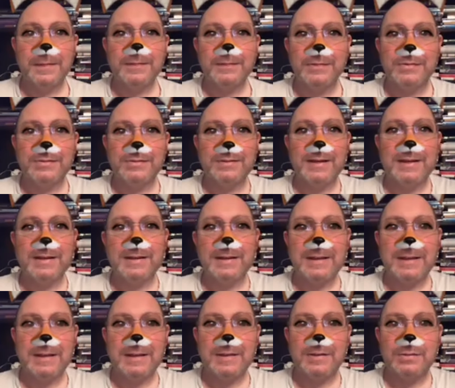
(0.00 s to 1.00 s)
see how the
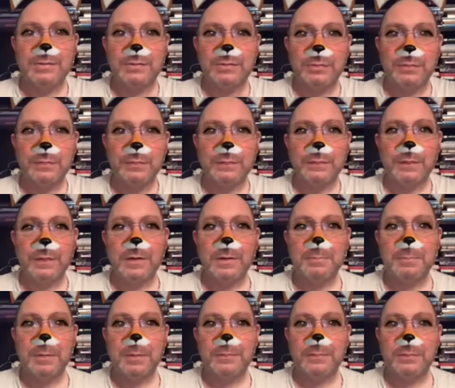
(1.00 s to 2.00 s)
ears are too far
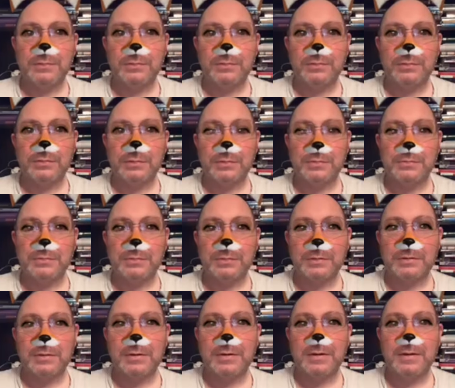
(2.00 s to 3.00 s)
above? It just shows that
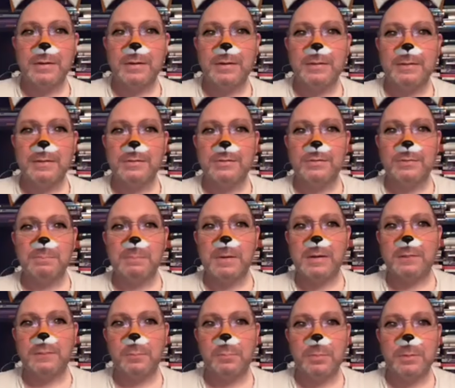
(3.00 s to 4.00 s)
this is
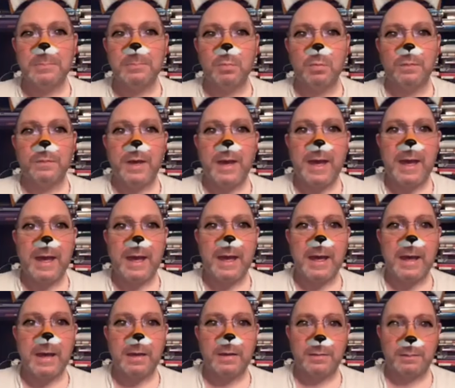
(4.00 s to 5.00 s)
made for people with
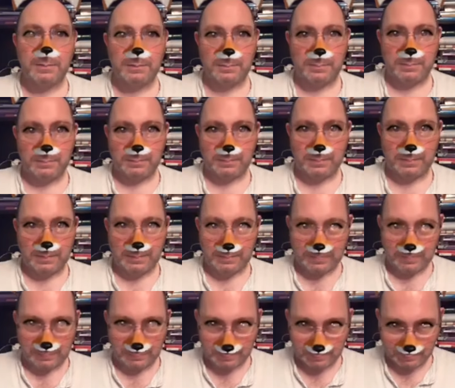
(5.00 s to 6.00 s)
hair, isn't
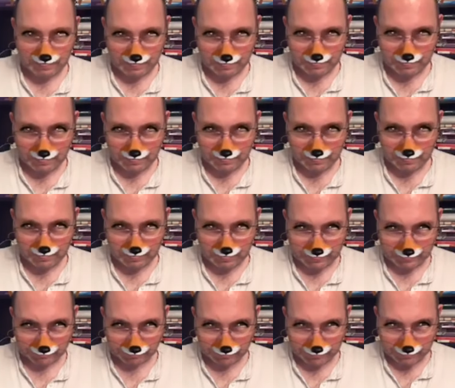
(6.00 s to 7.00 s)
it? Oh,
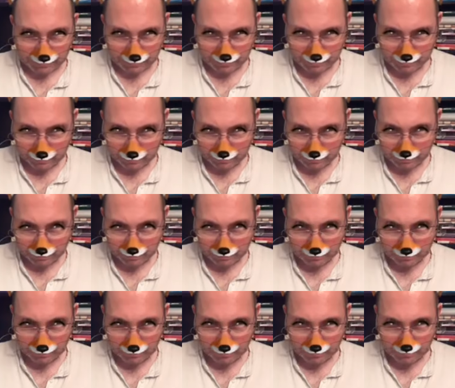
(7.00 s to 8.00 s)
that's better.
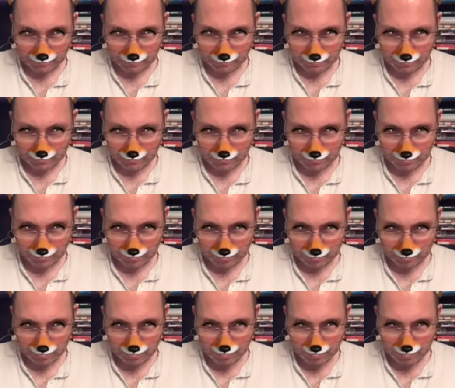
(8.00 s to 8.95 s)
Hello.